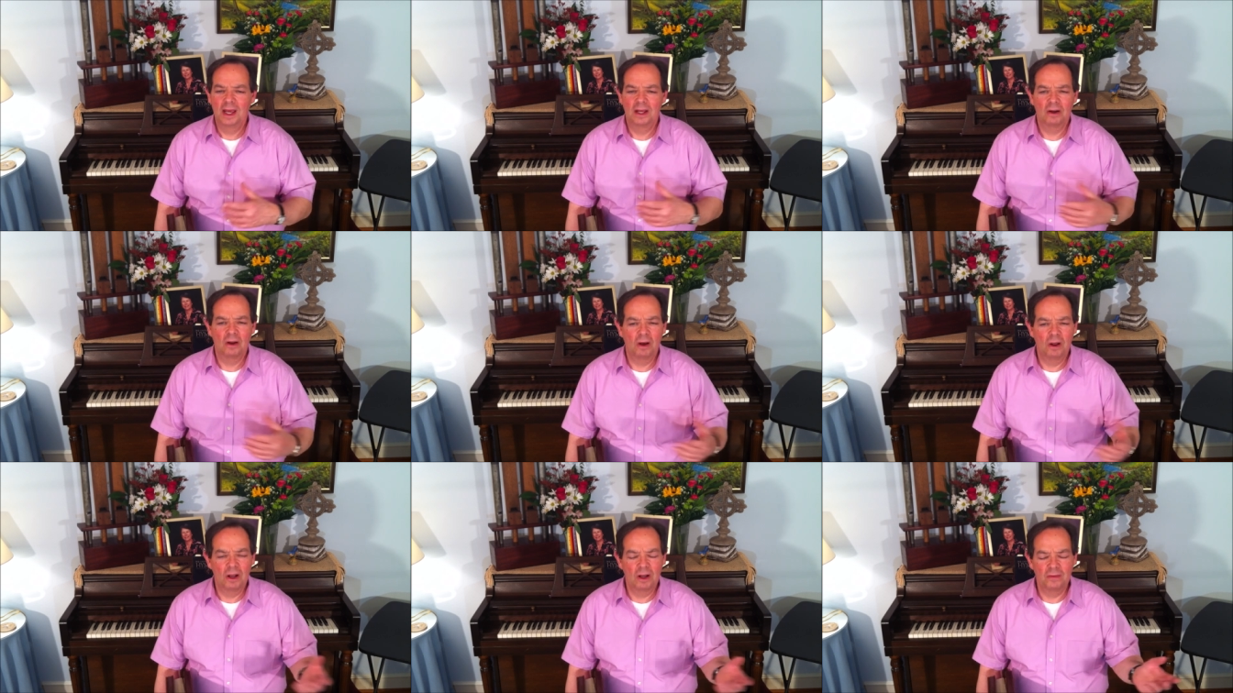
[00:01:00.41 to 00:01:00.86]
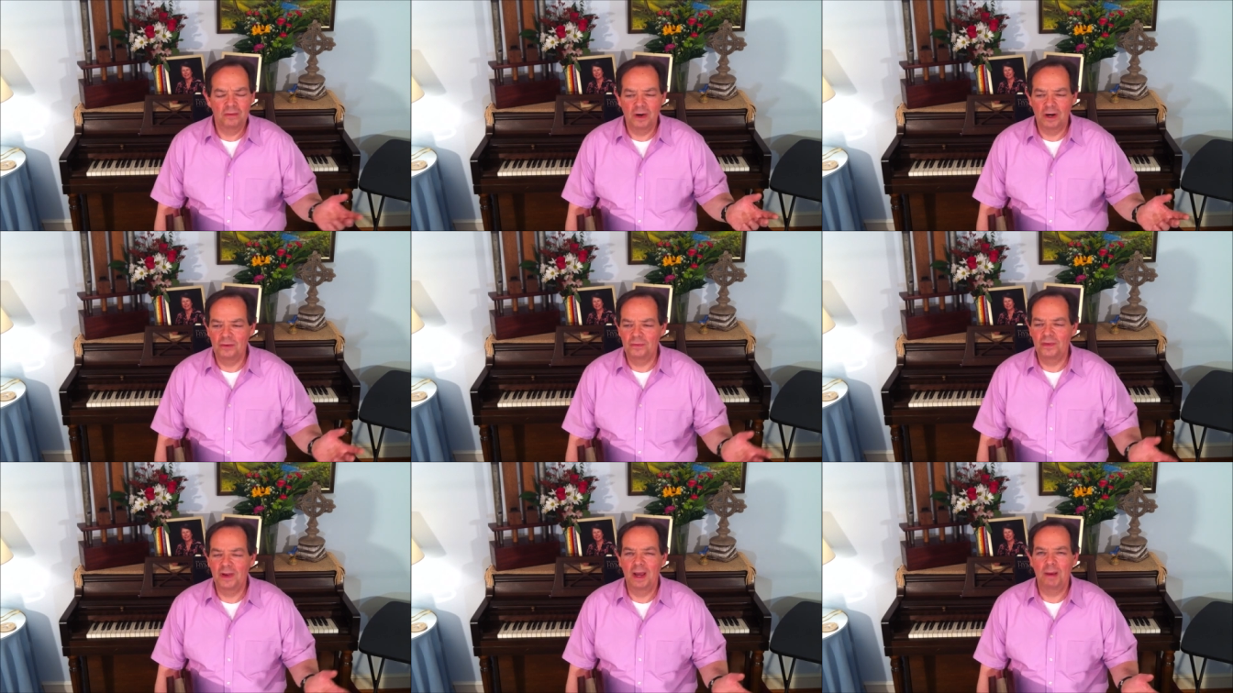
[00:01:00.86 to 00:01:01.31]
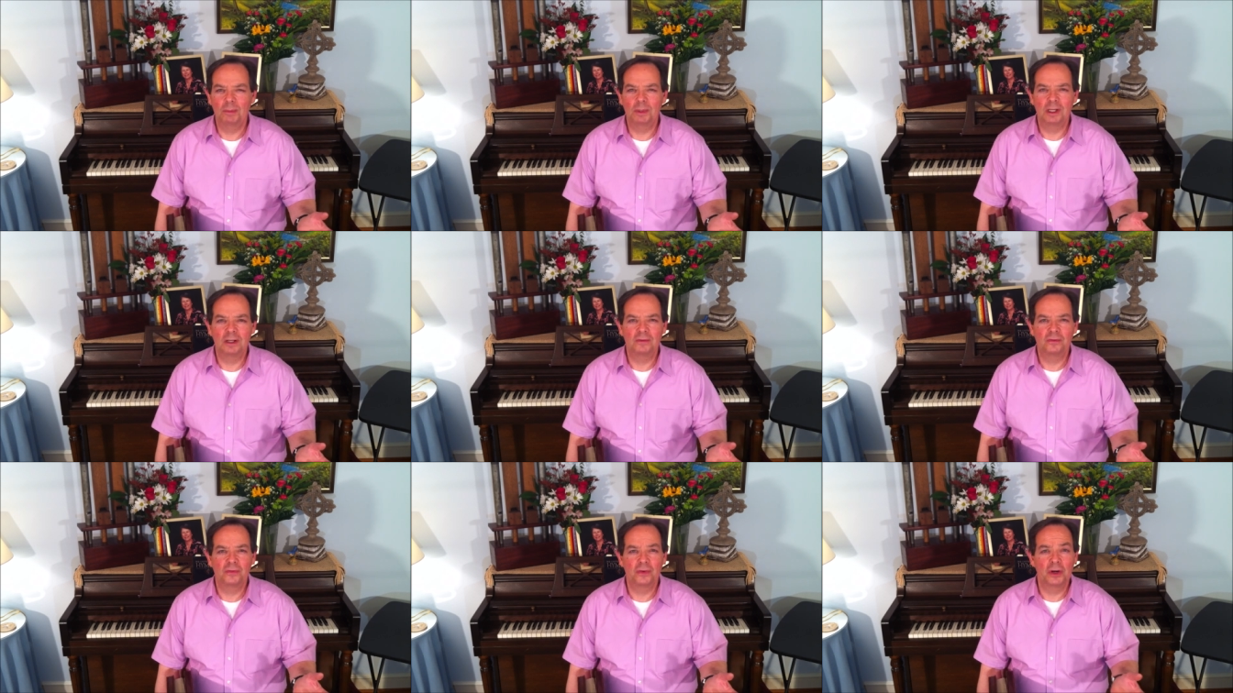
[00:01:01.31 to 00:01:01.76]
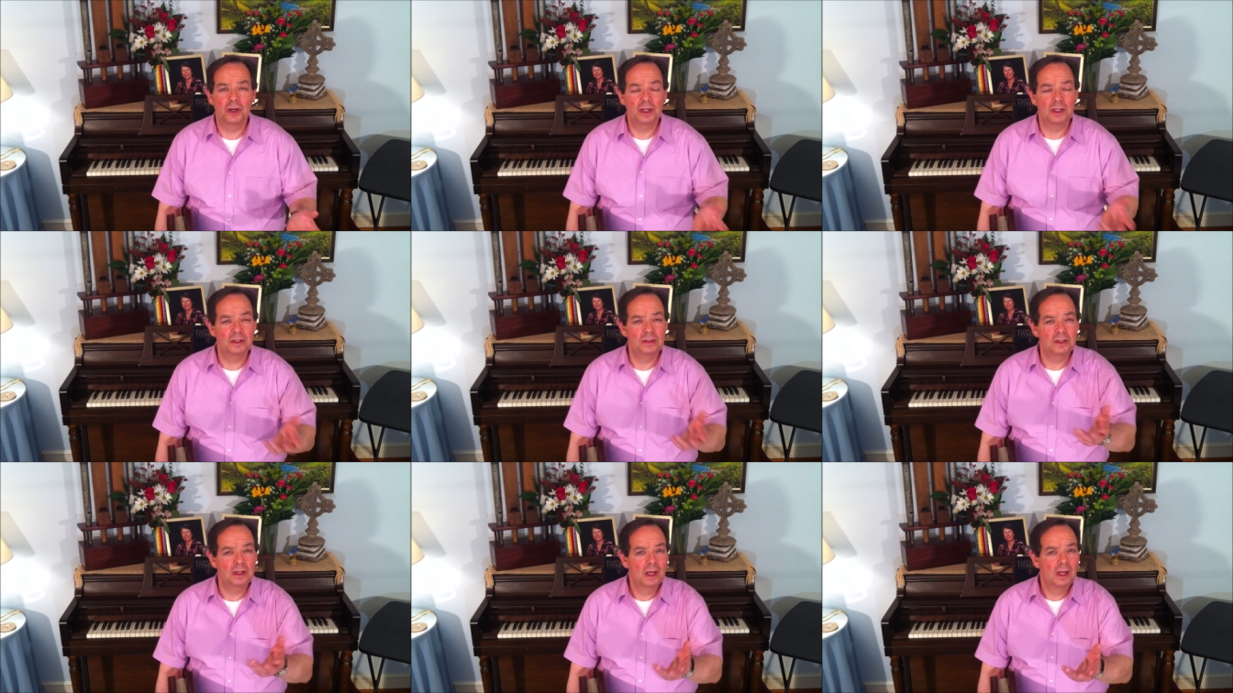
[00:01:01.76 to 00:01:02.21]
and all of our family and
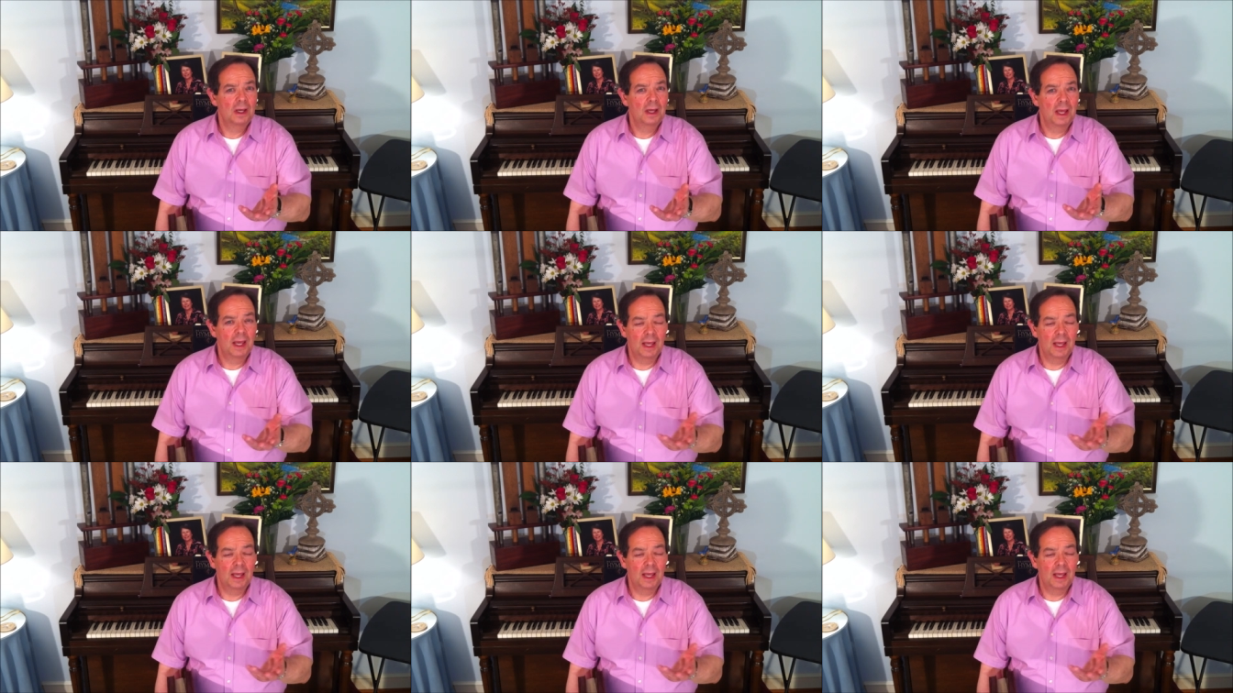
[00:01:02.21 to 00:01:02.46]
friends.